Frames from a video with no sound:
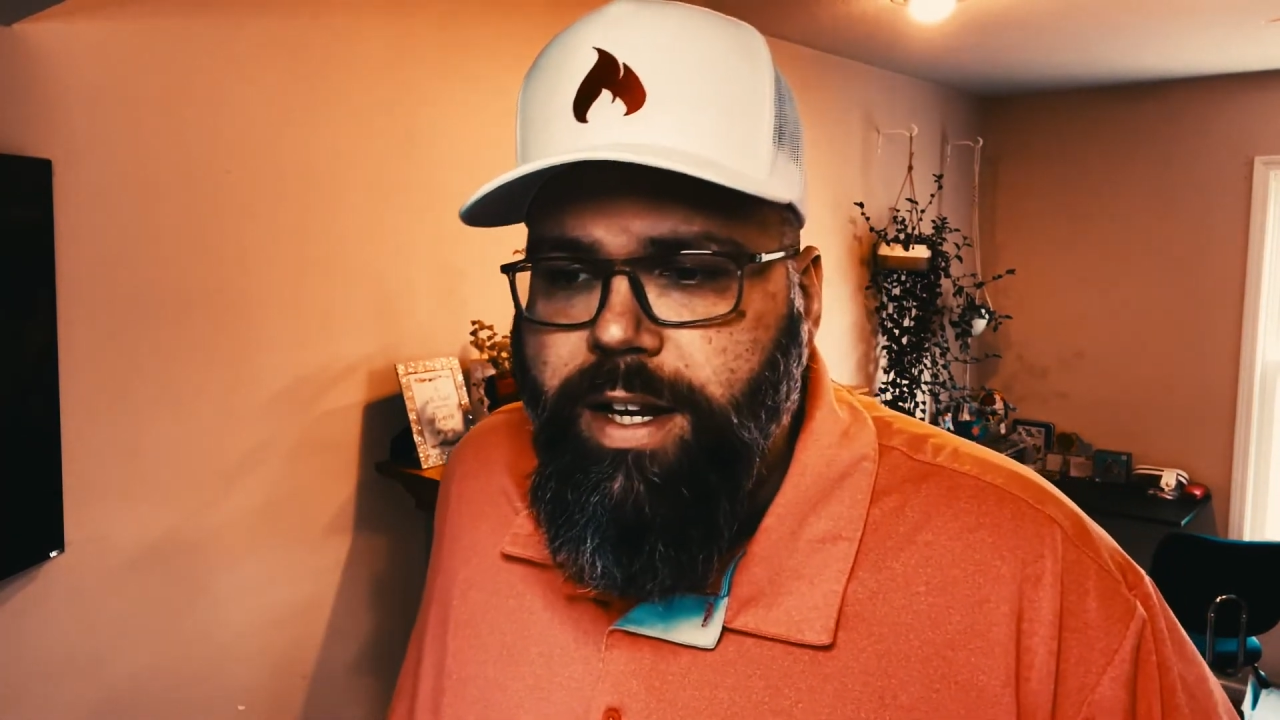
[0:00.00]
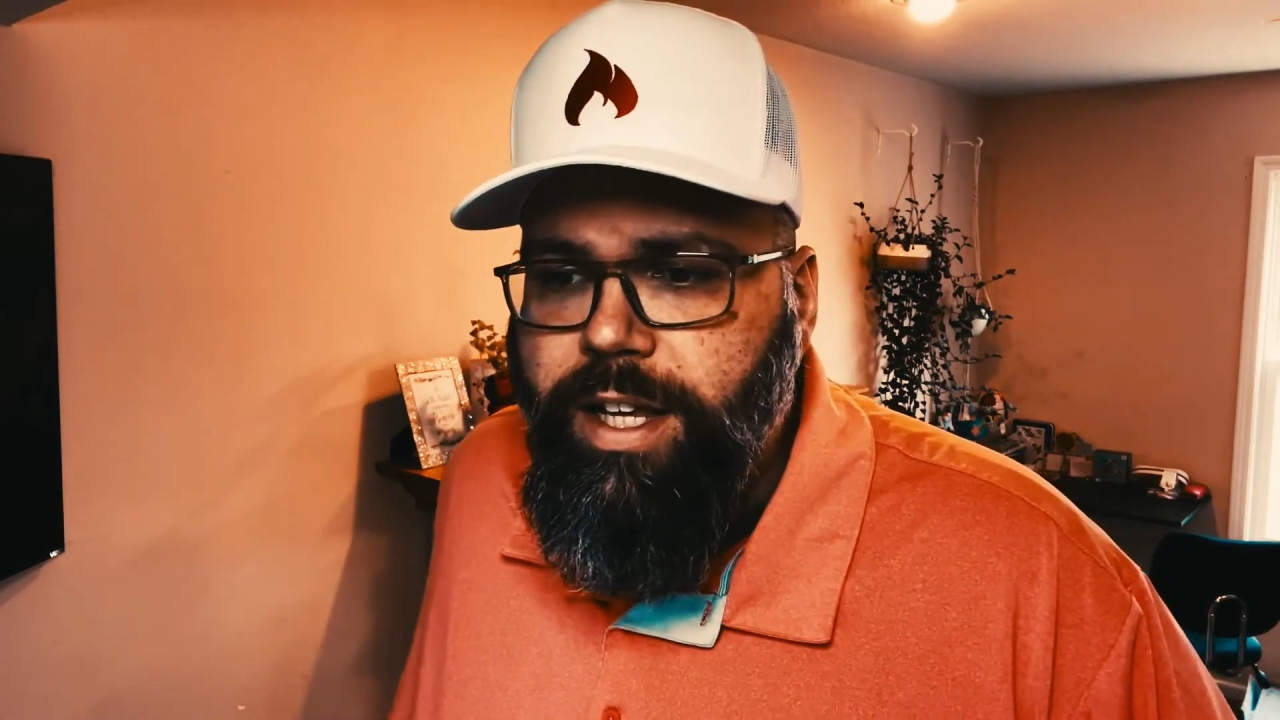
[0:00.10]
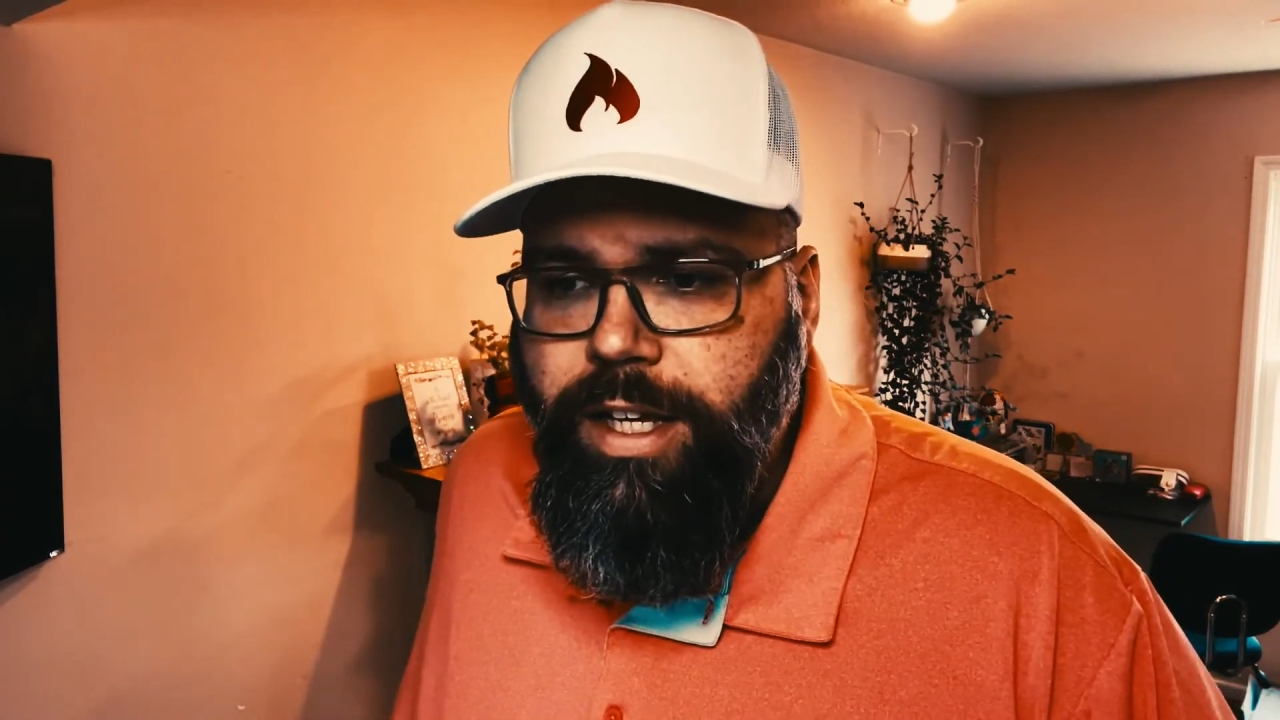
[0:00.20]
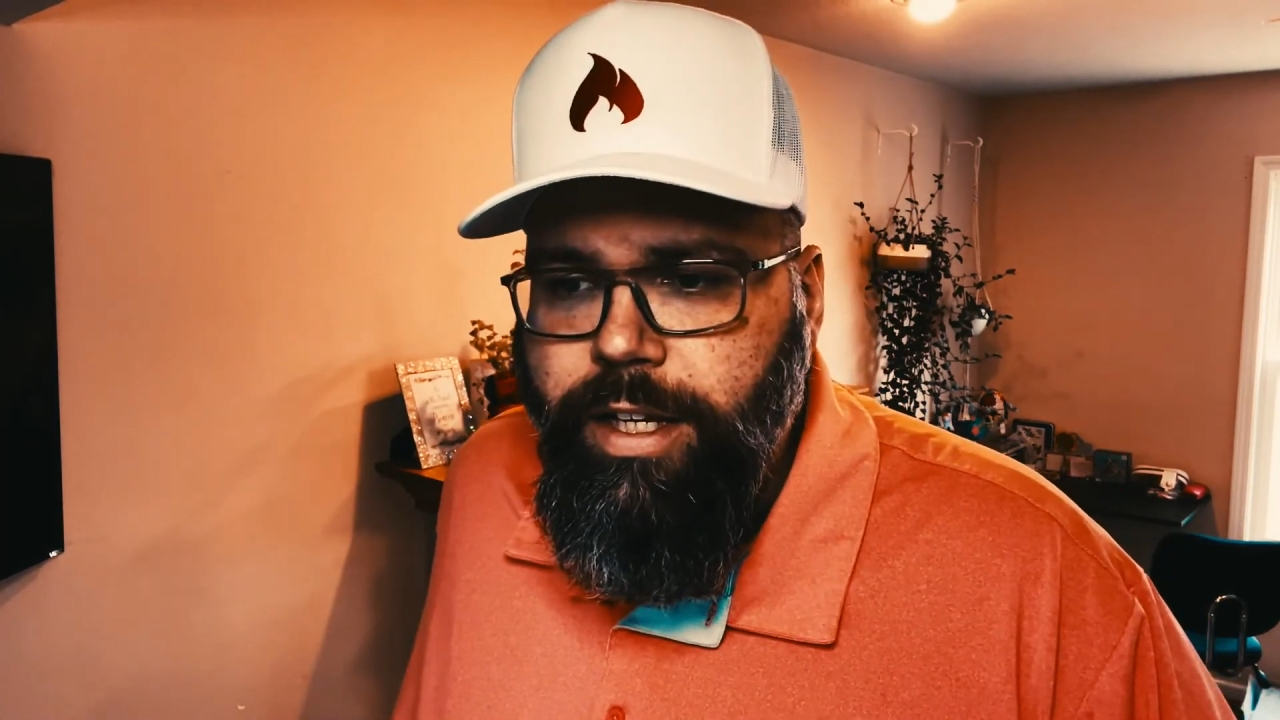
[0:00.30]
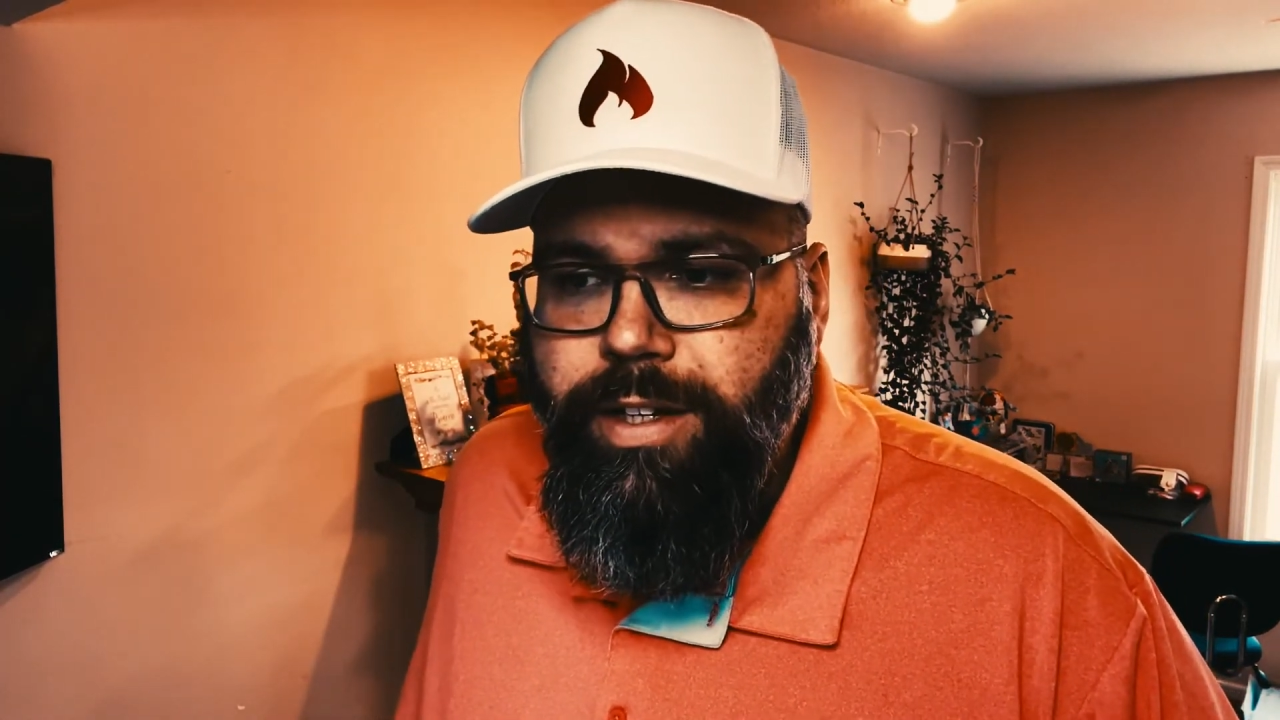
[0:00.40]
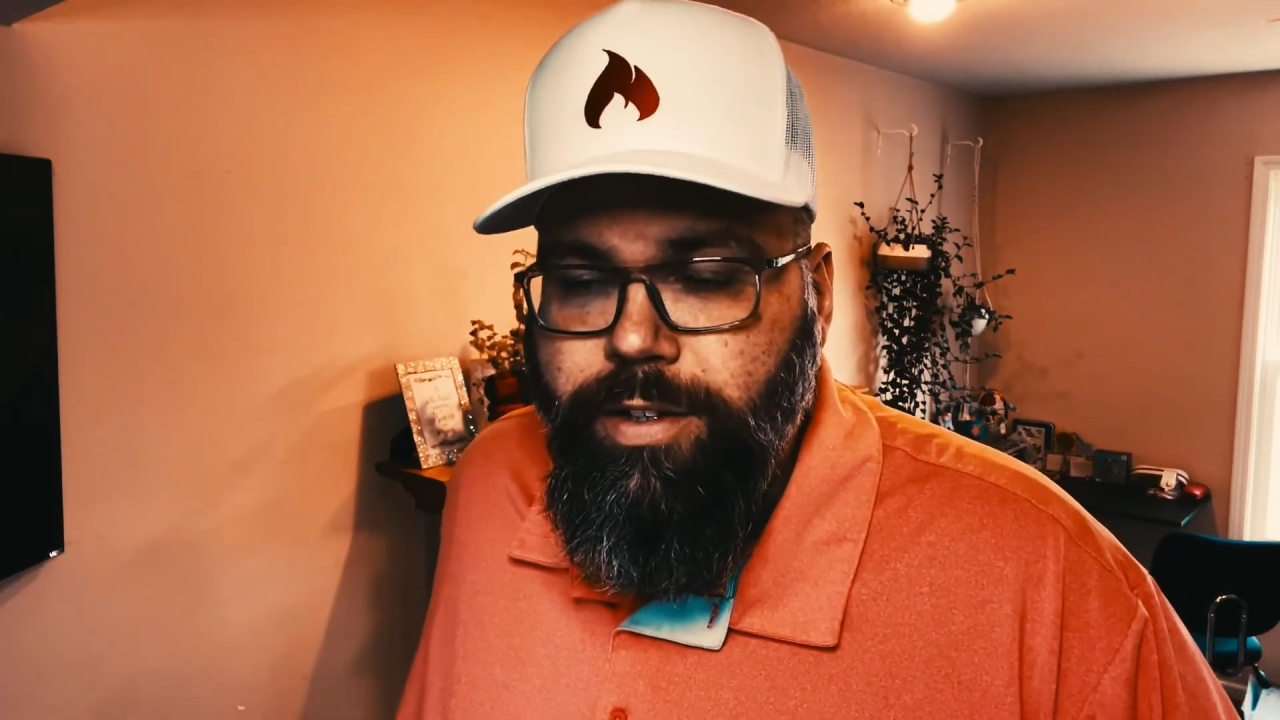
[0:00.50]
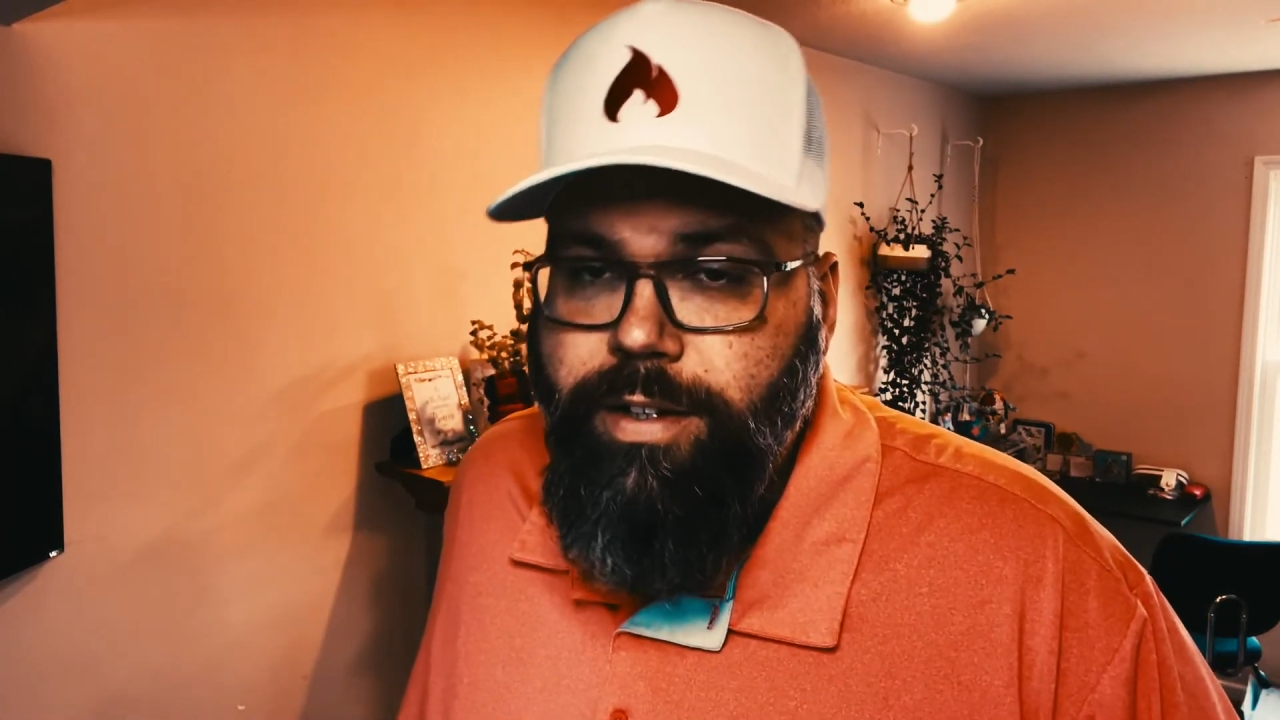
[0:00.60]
he